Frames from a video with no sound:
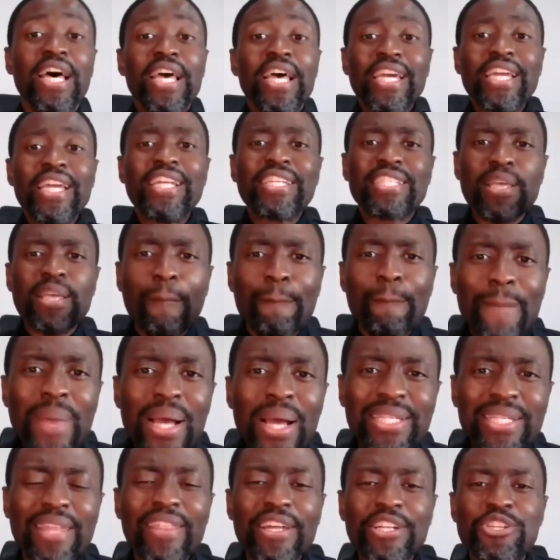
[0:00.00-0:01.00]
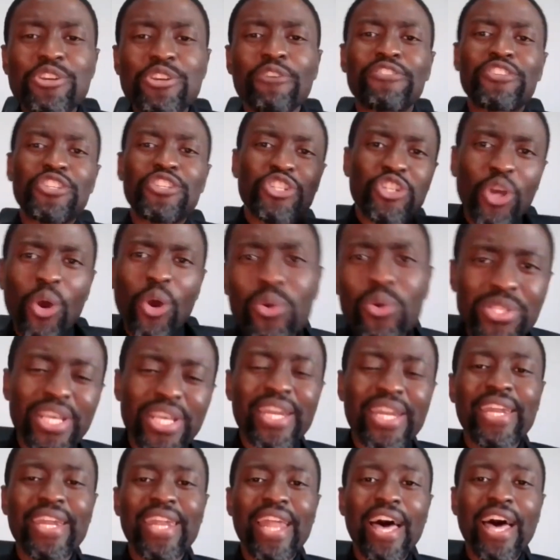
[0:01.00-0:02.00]
It is a matter that you've
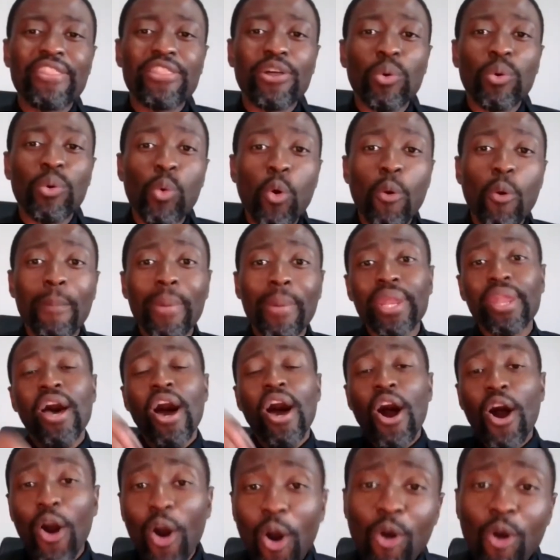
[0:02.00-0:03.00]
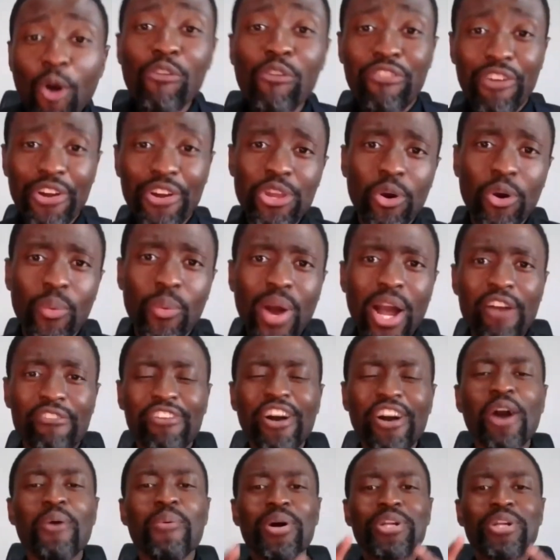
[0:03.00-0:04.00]
chosen another woman over your wife.
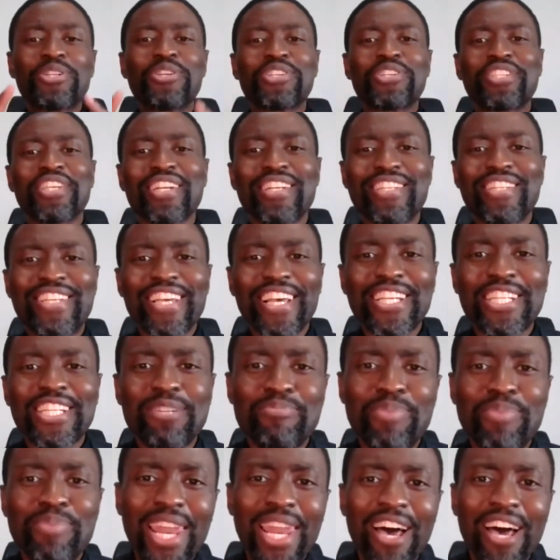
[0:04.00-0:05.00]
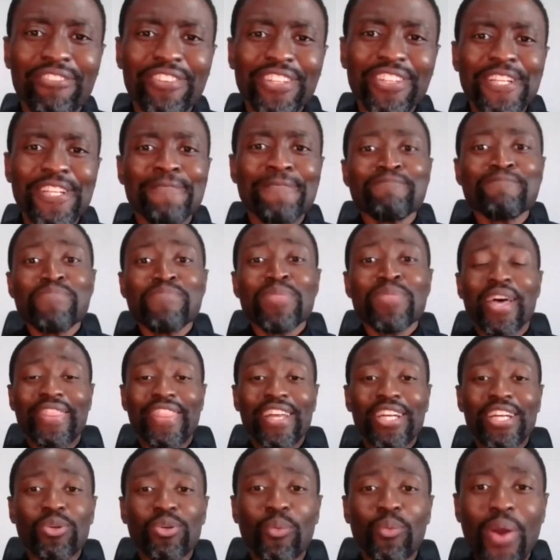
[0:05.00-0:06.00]
I want to suggest, beloved,
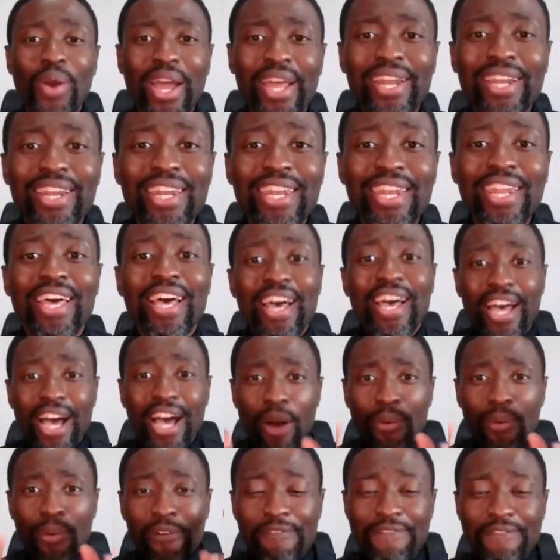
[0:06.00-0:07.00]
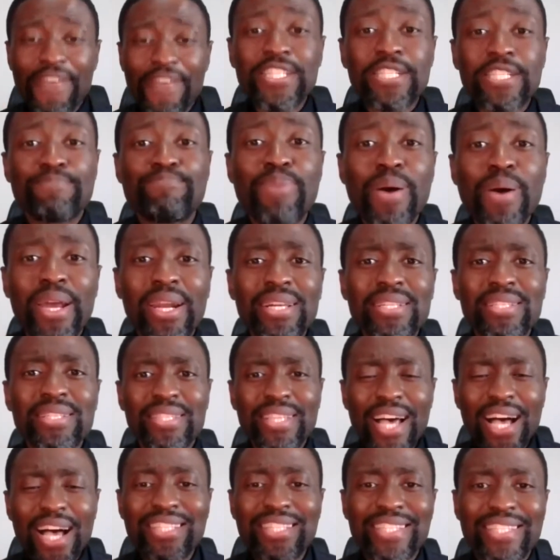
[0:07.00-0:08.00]
that when our first parents
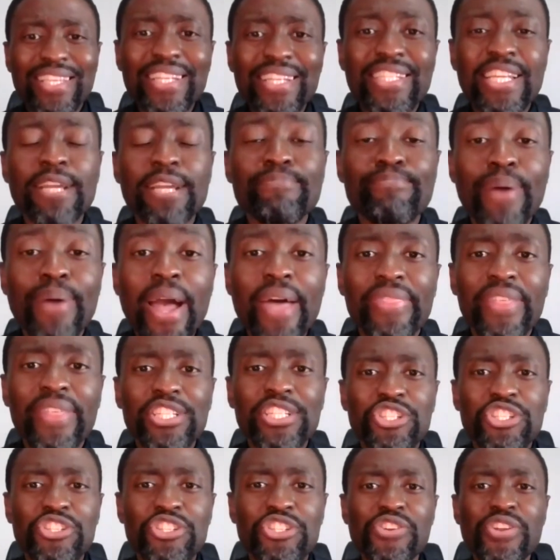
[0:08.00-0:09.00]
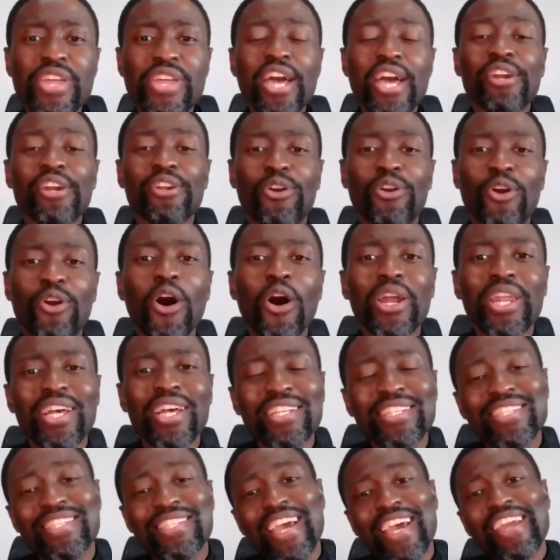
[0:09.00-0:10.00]
are sitting by the tree and God
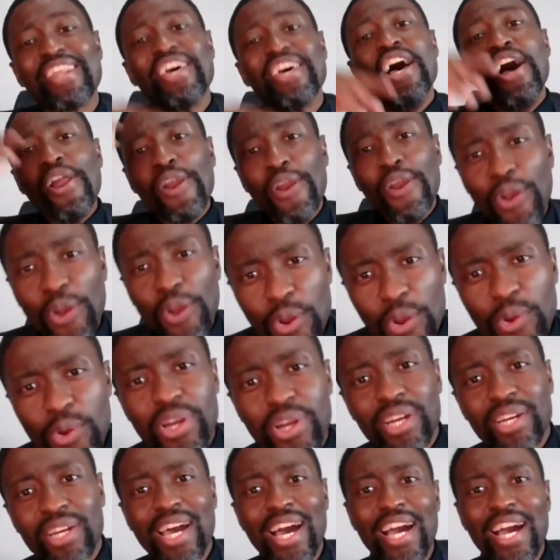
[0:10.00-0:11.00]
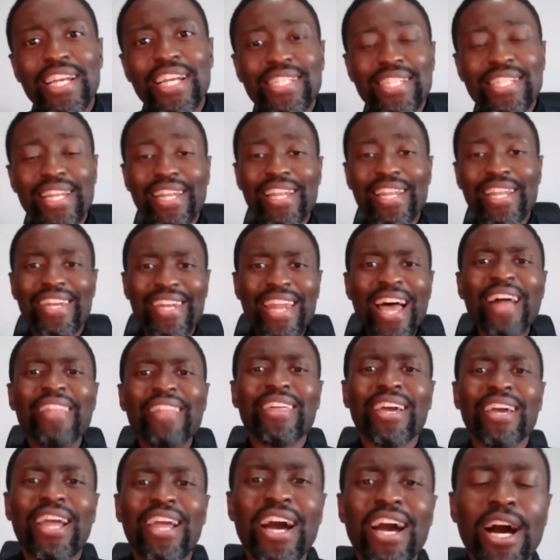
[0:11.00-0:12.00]
has said, look right, and
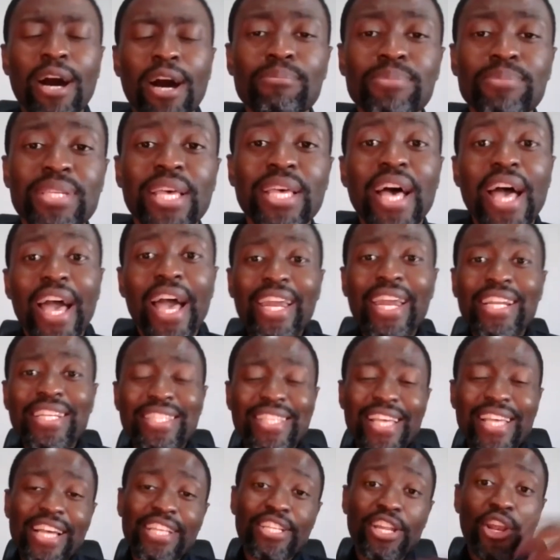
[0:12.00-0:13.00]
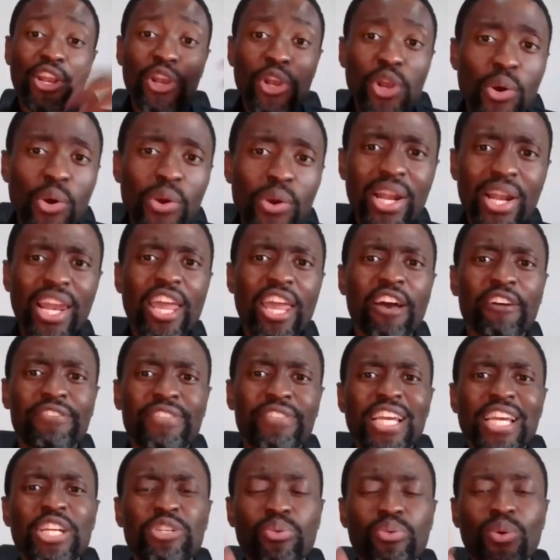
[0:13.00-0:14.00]
another comes and he says, look
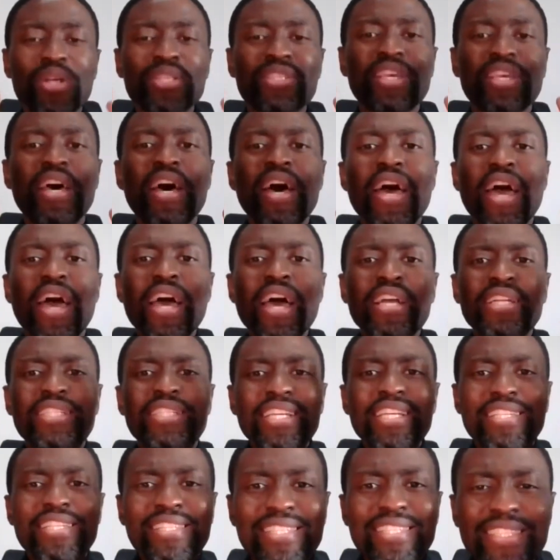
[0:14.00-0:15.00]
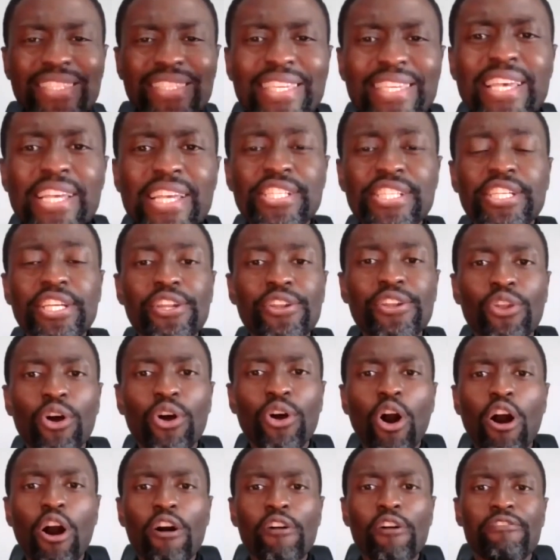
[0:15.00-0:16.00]
left, it was a decision
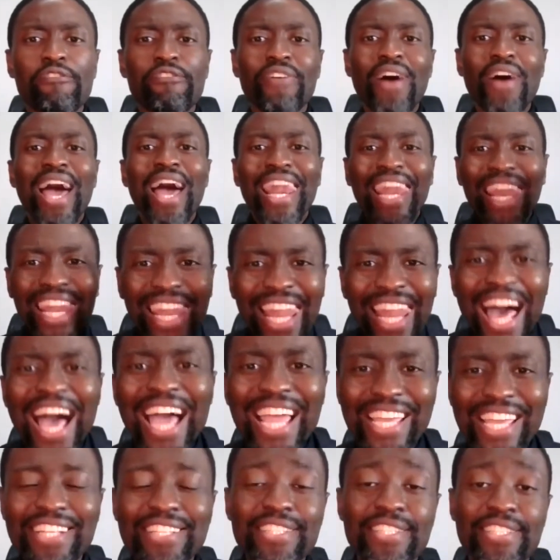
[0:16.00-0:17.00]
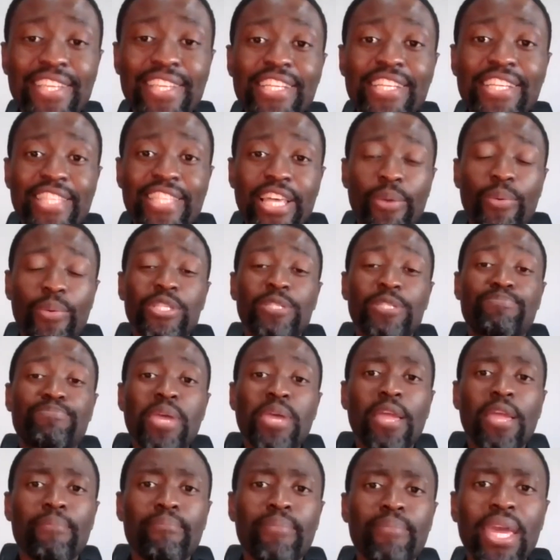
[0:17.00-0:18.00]
of alliances that was
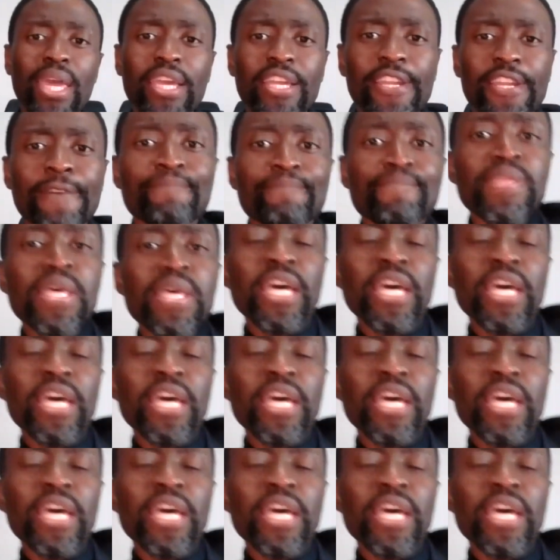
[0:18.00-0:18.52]
being made.